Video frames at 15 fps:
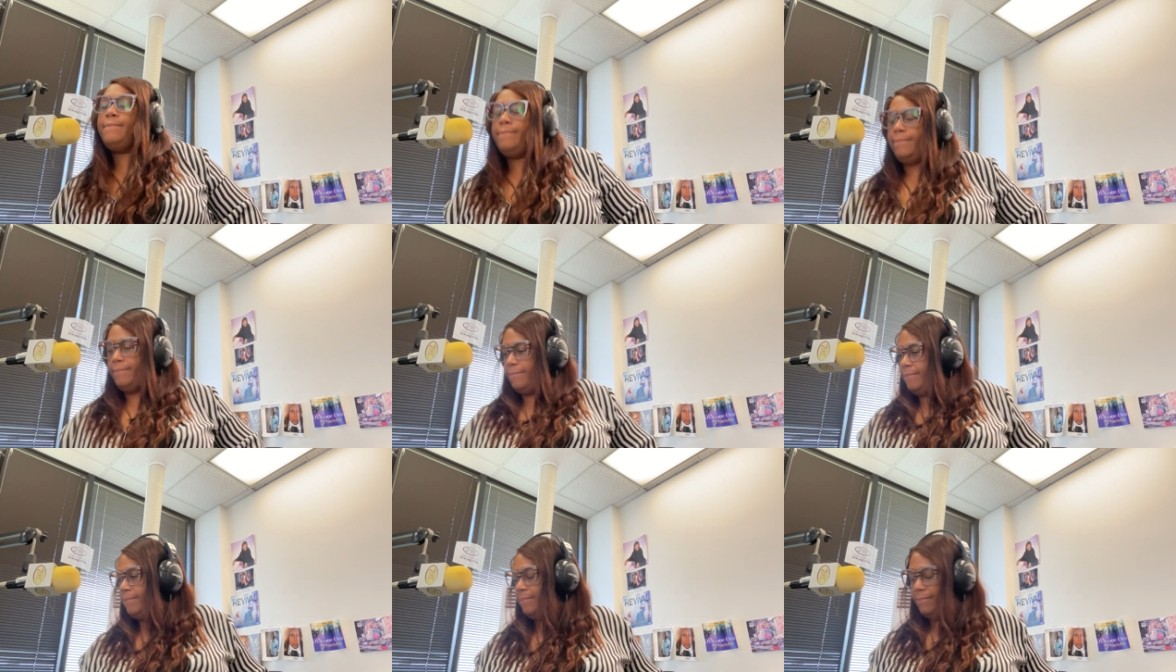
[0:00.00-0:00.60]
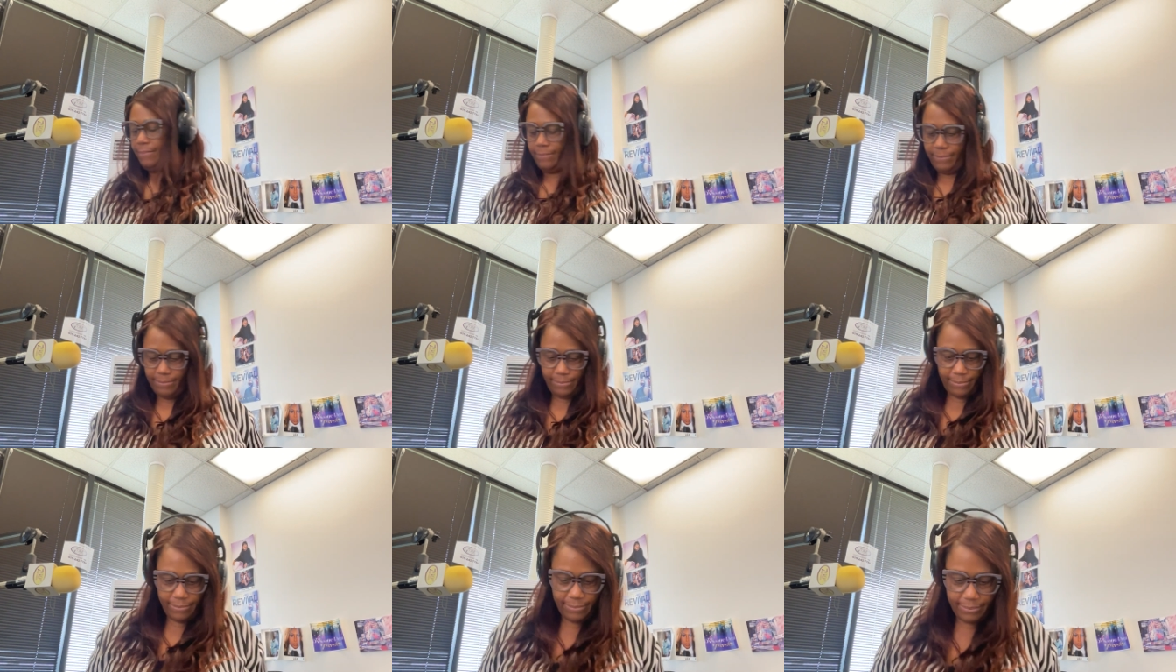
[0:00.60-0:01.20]
Outreach
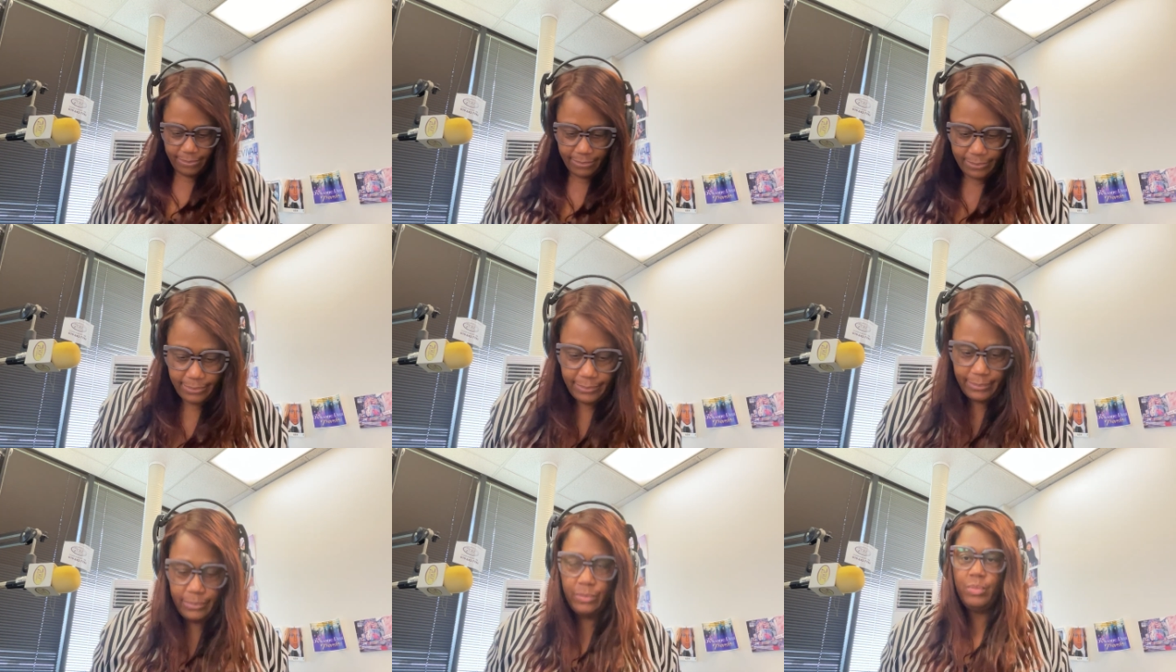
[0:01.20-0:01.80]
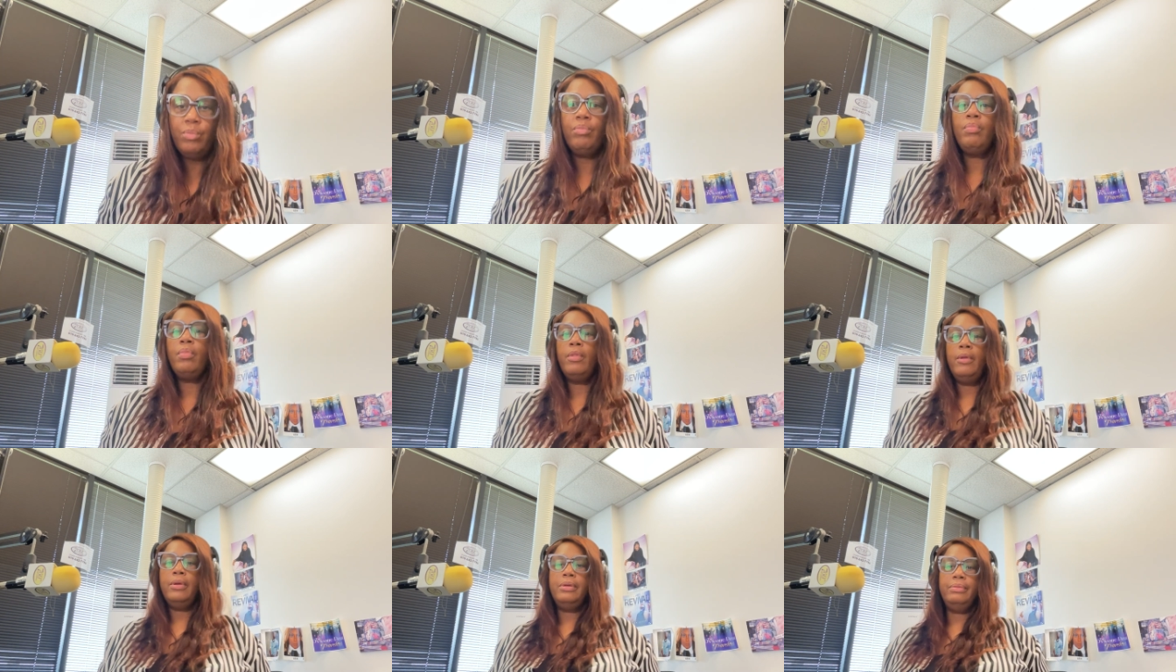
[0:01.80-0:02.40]
Ministries, 49 Dry Creek
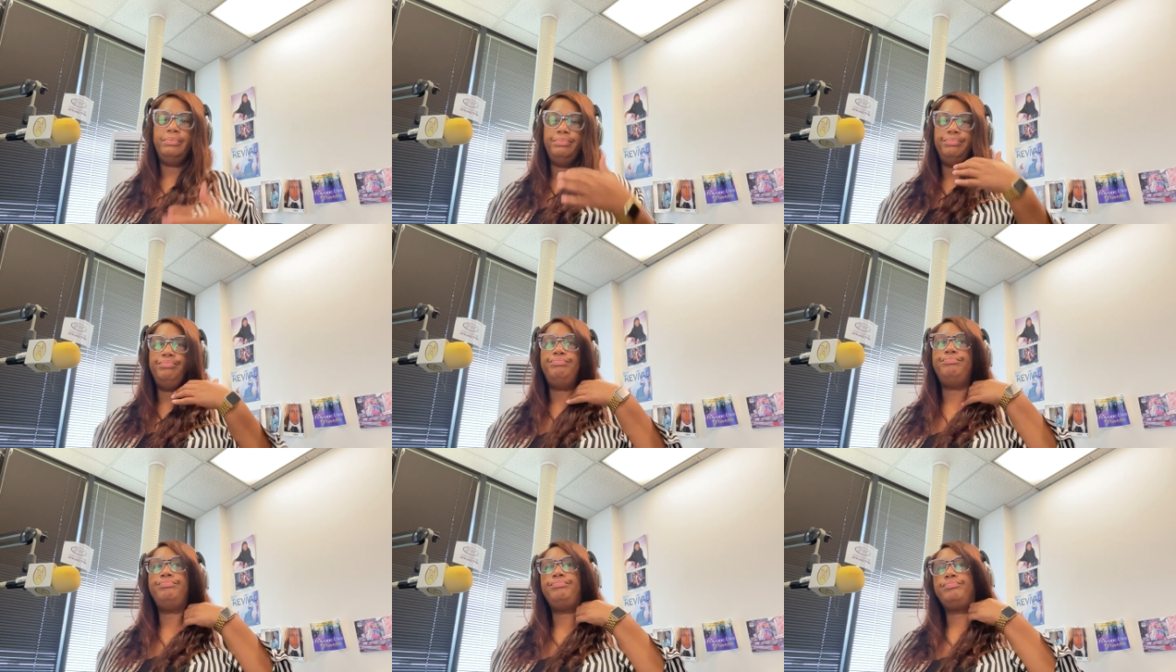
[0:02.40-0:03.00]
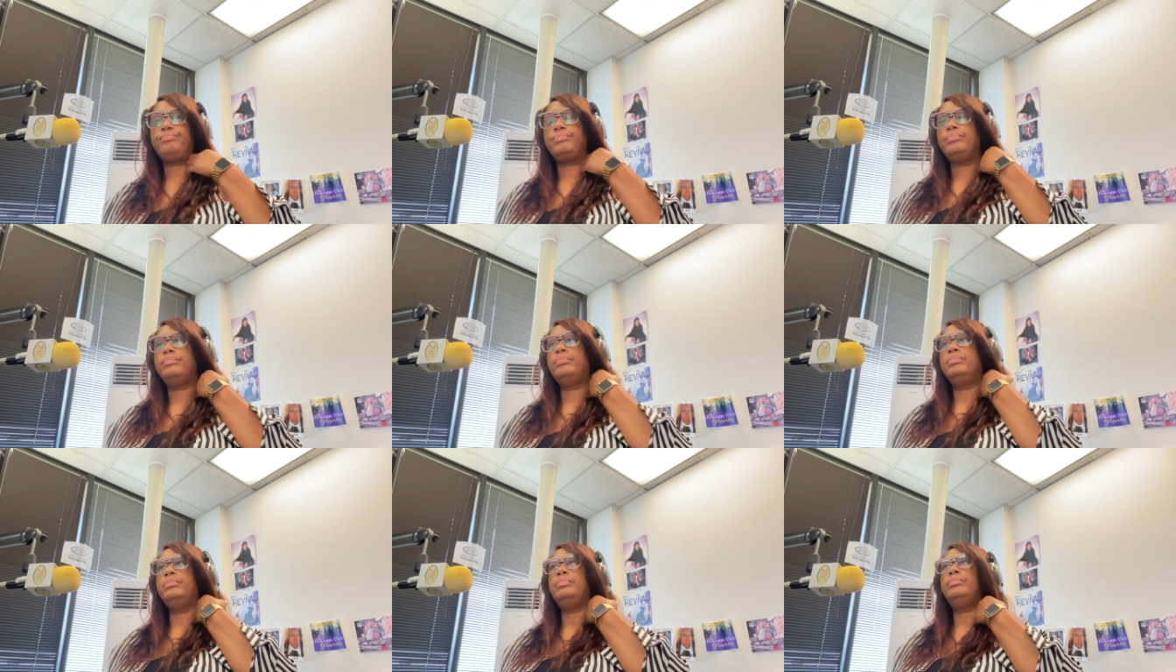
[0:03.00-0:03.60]
Road, Goodlettsville,
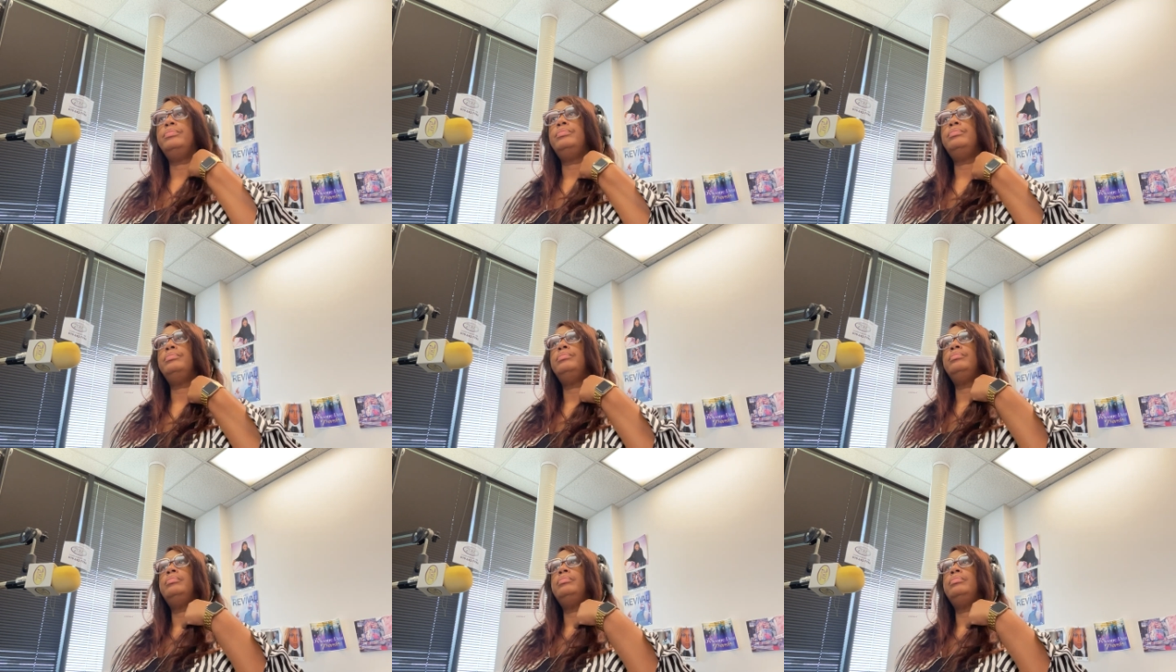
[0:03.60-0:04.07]
Tennessee. That